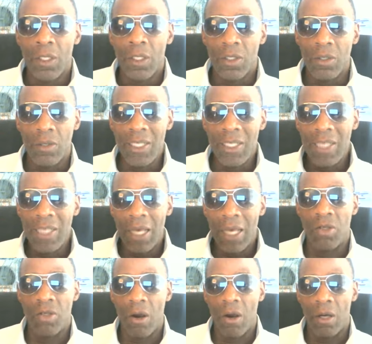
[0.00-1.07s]
so that's how you
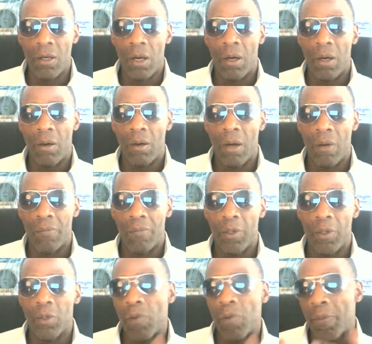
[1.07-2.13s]
start uh, uh
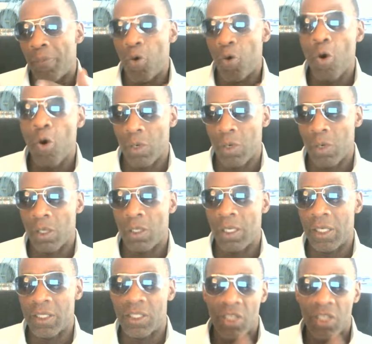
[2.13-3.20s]
building rapport with your
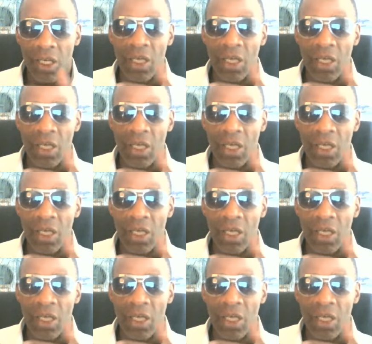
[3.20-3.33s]
listeners